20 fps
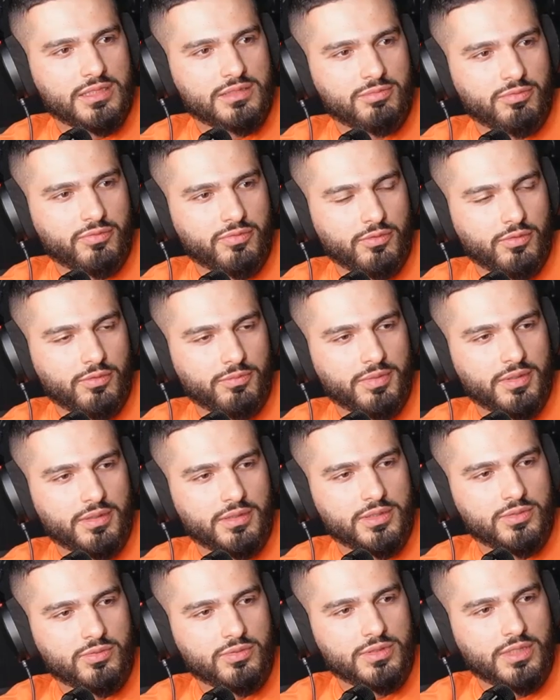before, but
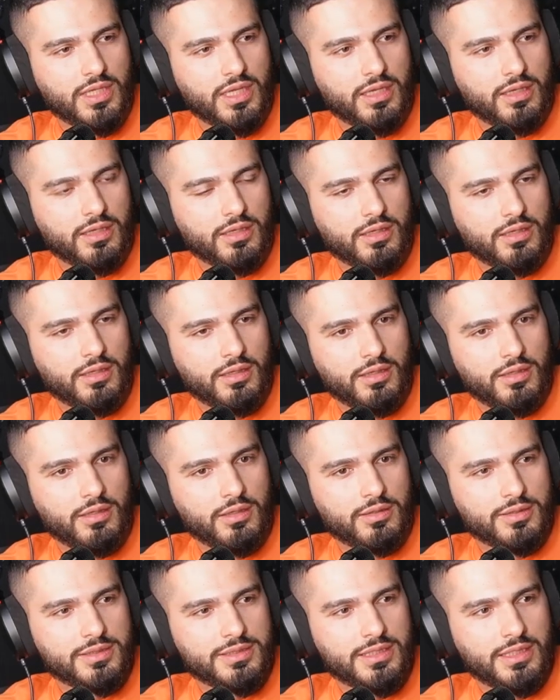this was like
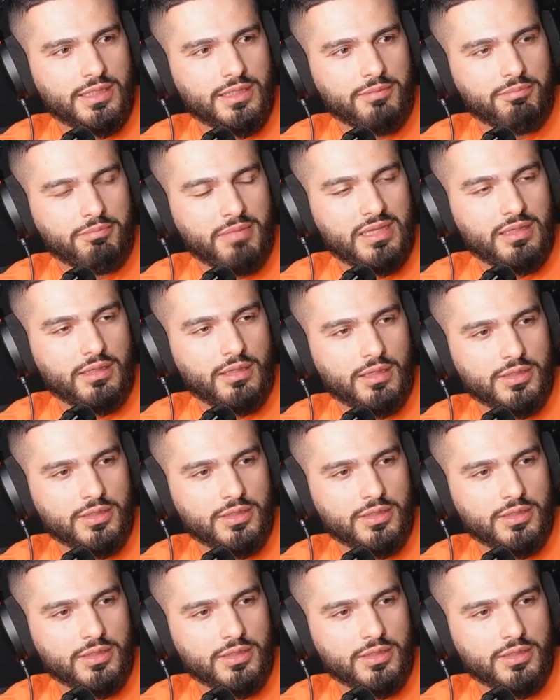seeing a mate.